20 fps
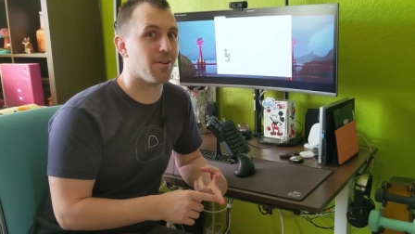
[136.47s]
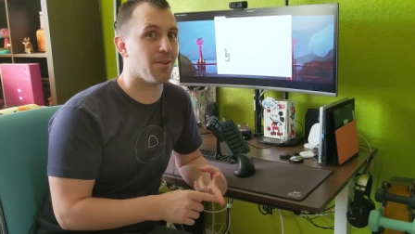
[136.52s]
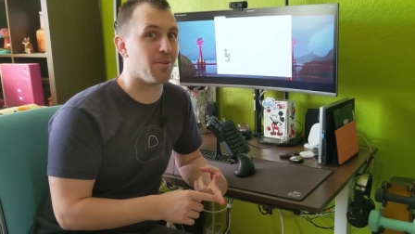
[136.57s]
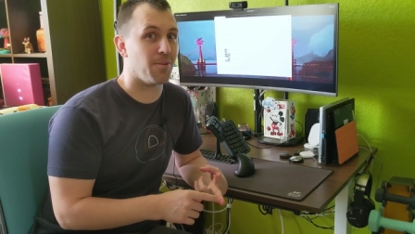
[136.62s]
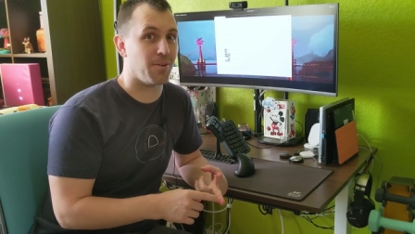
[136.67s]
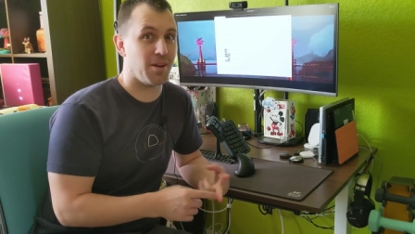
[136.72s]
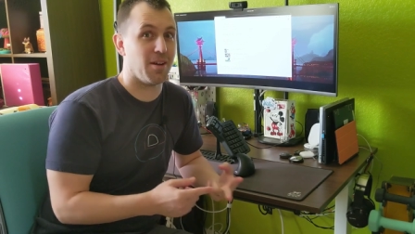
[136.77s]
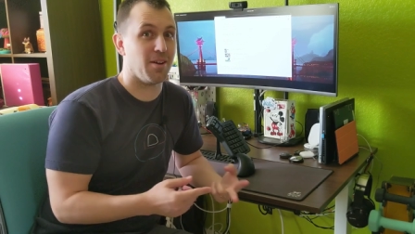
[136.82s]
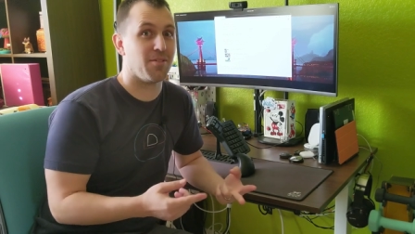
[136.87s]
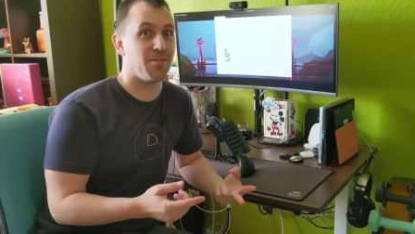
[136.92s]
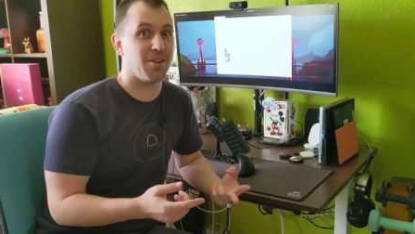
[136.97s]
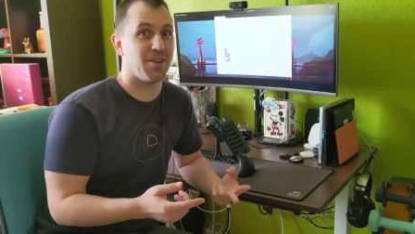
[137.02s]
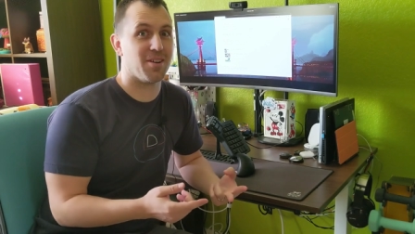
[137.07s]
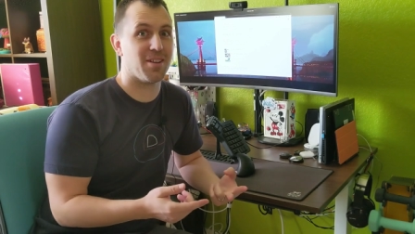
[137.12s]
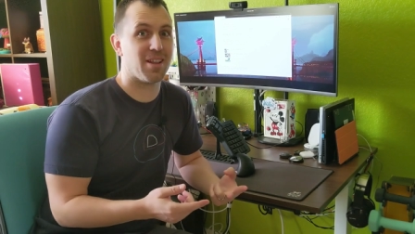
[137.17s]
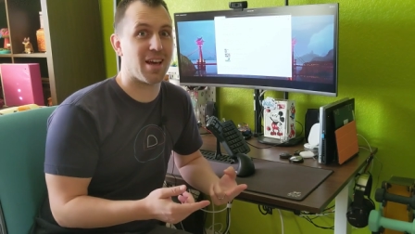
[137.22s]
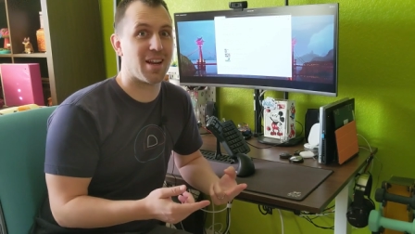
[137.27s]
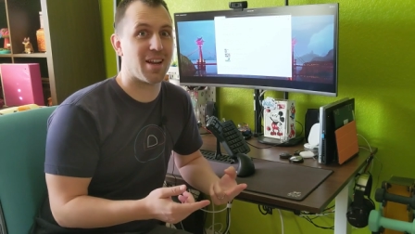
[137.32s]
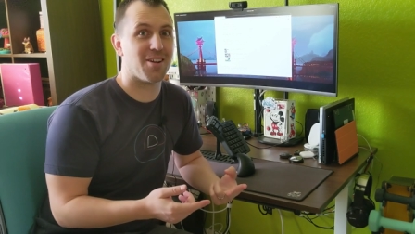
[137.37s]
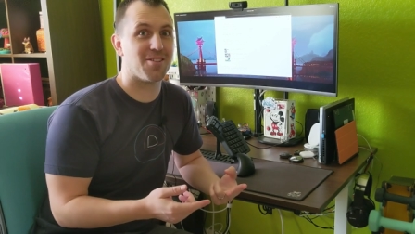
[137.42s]
we gotta
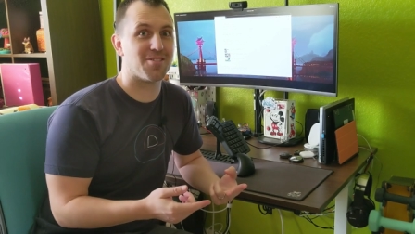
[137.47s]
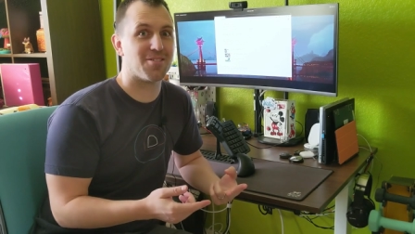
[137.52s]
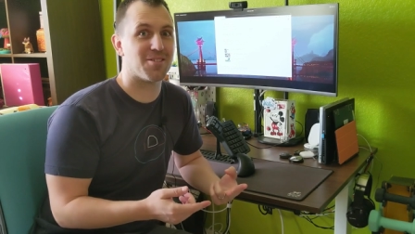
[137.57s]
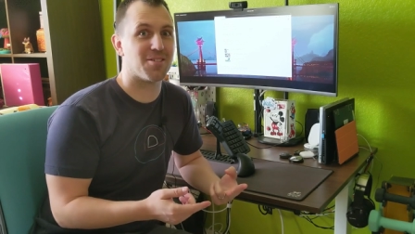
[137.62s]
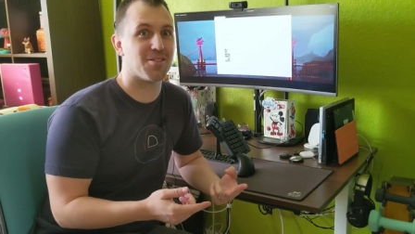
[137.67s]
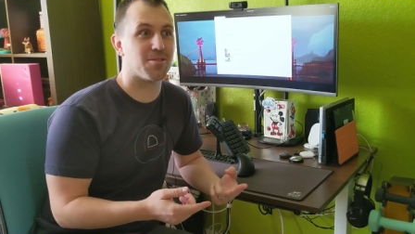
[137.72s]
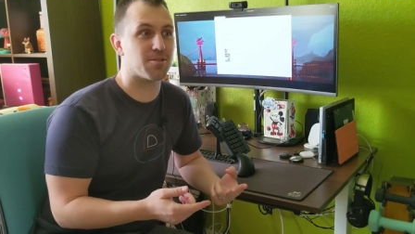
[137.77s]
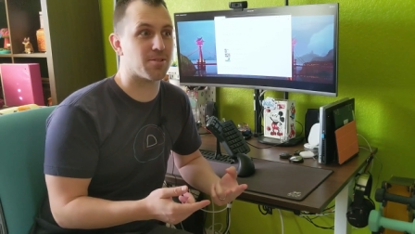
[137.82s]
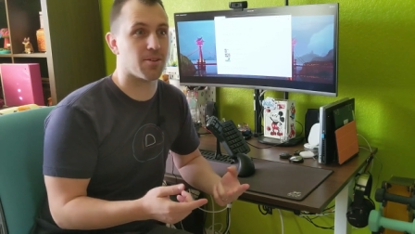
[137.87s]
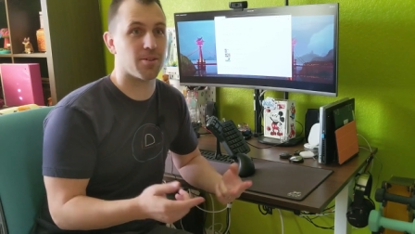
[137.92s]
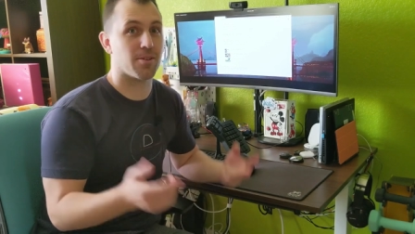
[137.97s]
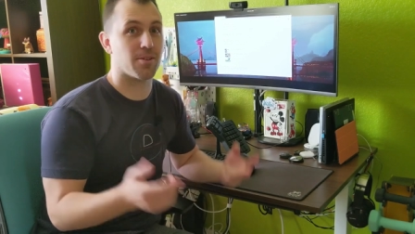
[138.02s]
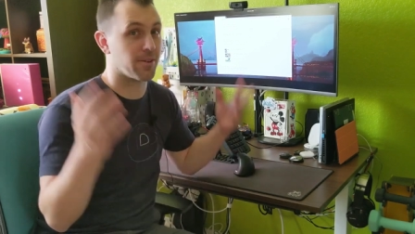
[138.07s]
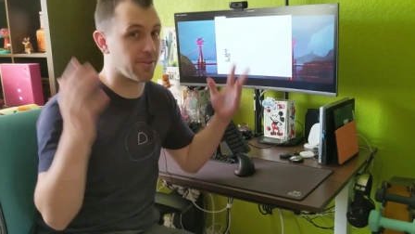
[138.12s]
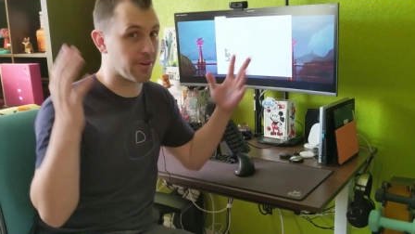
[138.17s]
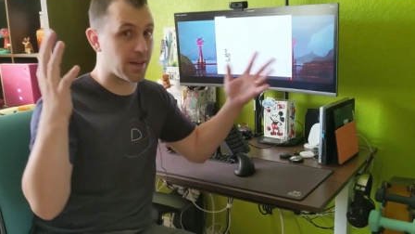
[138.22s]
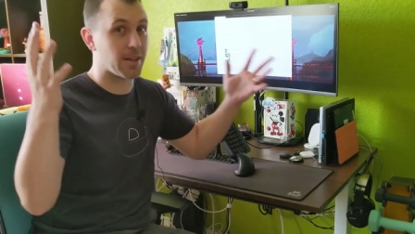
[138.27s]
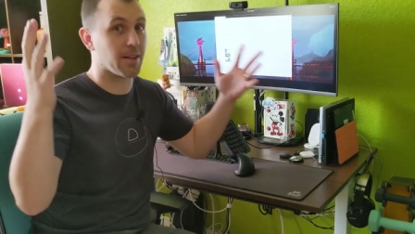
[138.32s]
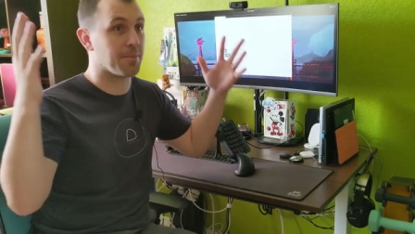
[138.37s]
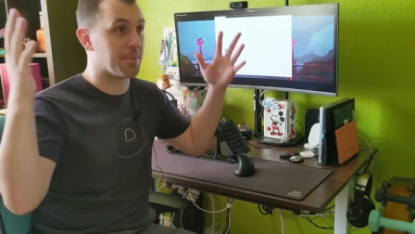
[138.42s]
figure that out too. So right,